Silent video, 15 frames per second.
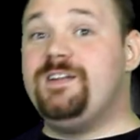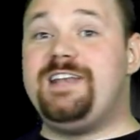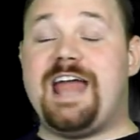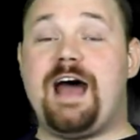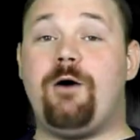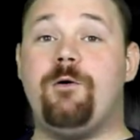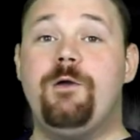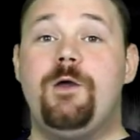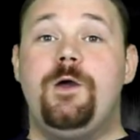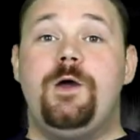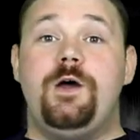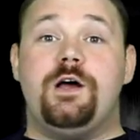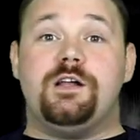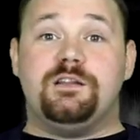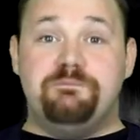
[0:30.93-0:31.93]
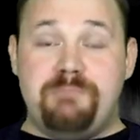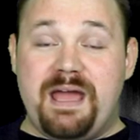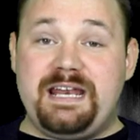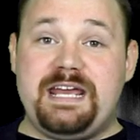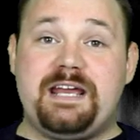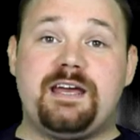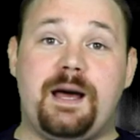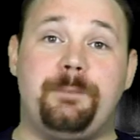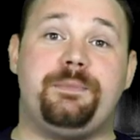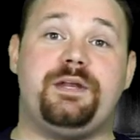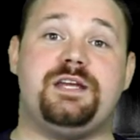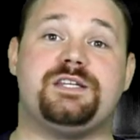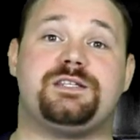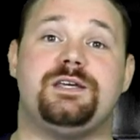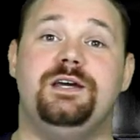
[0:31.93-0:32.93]
Now, many
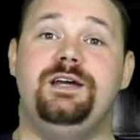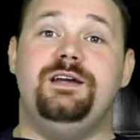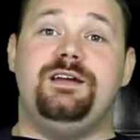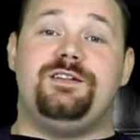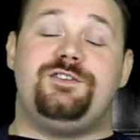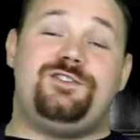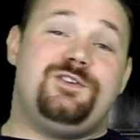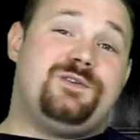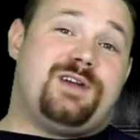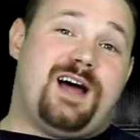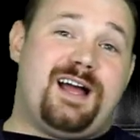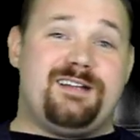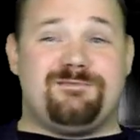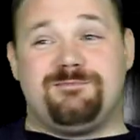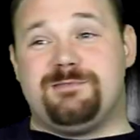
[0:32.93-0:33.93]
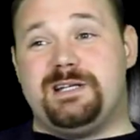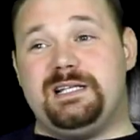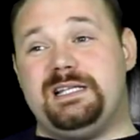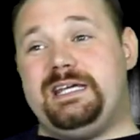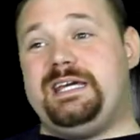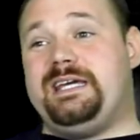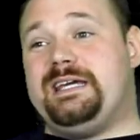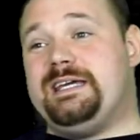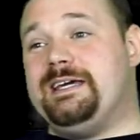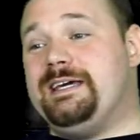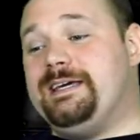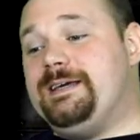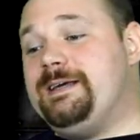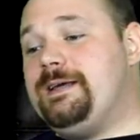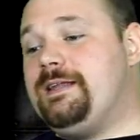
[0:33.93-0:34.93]
companies do not really,
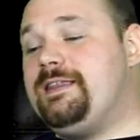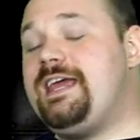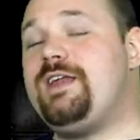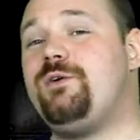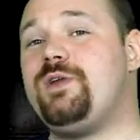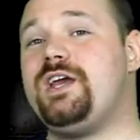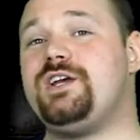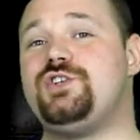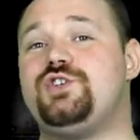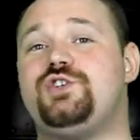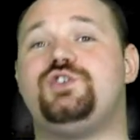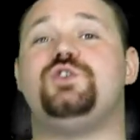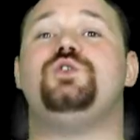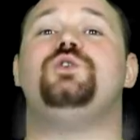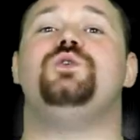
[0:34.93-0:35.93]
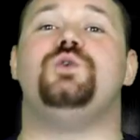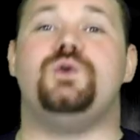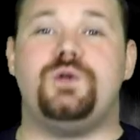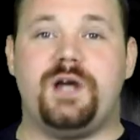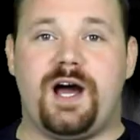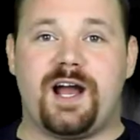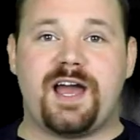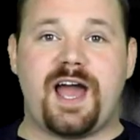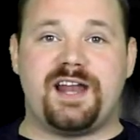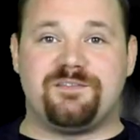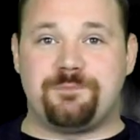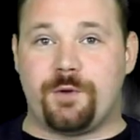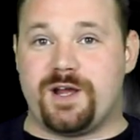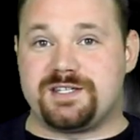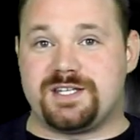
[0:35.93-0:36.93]
they don't exude a kind
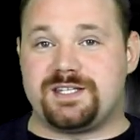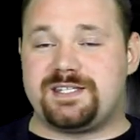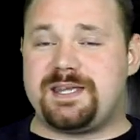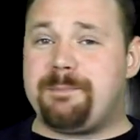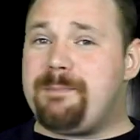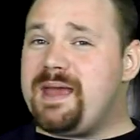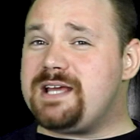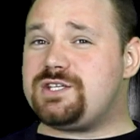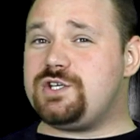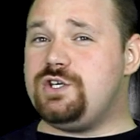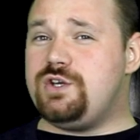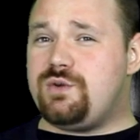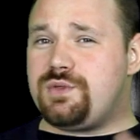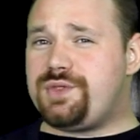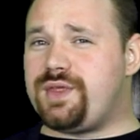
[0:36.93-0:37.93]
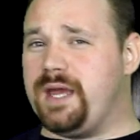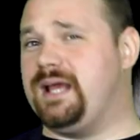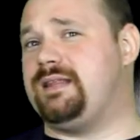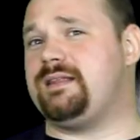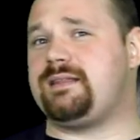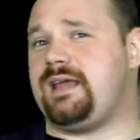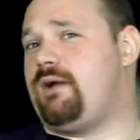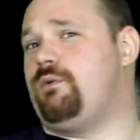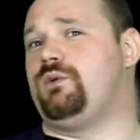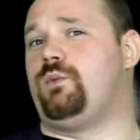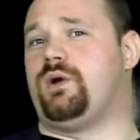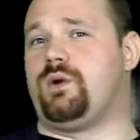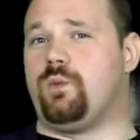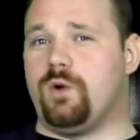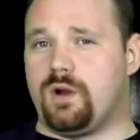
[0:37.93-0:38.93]
of presence that makes you think that they would
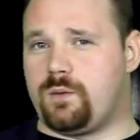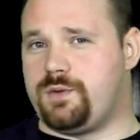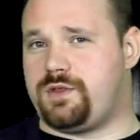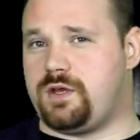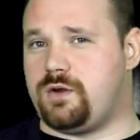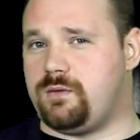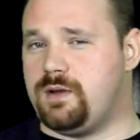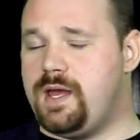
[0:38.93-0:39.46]
want to work with you.